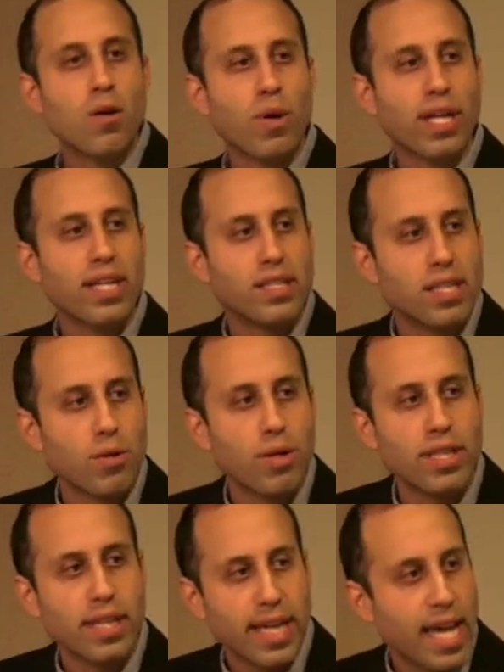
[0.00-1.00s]
when
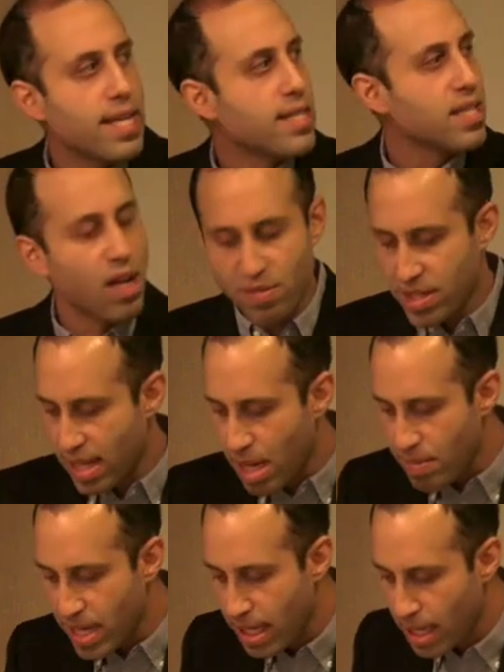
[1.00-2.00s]
considering the case of
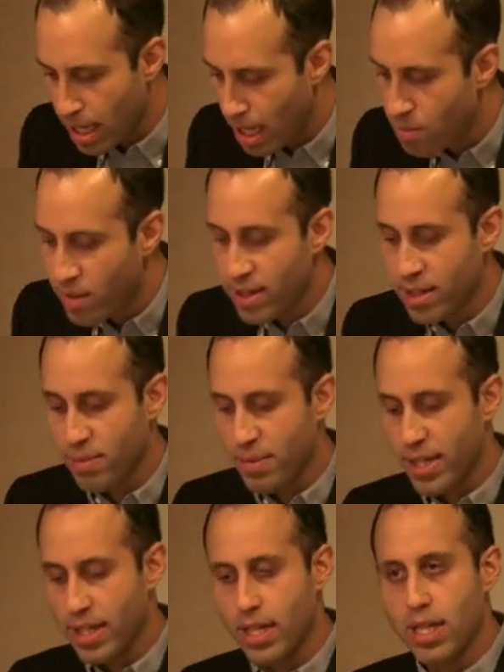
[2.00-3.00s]
Sami
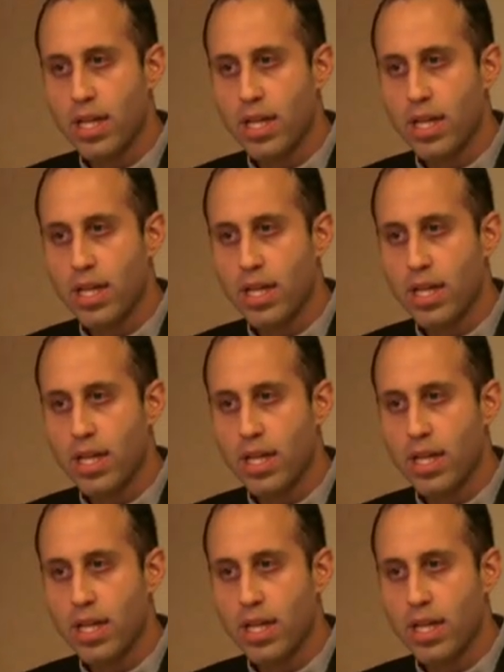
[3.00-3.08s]
el-Maghribi,